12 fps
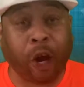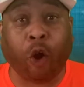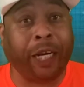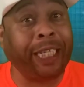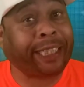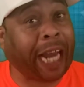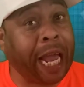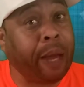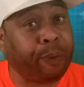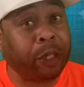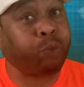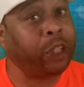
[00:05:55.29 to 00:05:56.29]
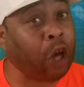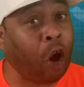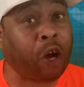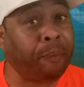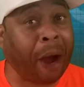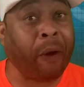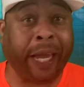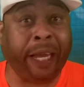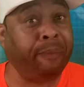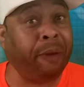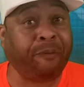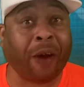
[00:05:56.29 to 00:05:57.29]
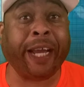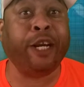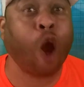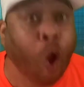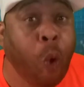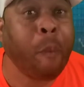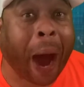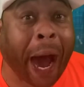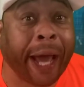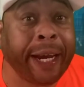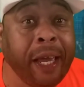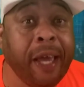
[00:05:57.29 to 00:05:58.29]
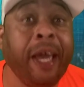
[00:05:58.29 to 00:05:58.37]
All these champions we talk about, he ain't been fighting nobody.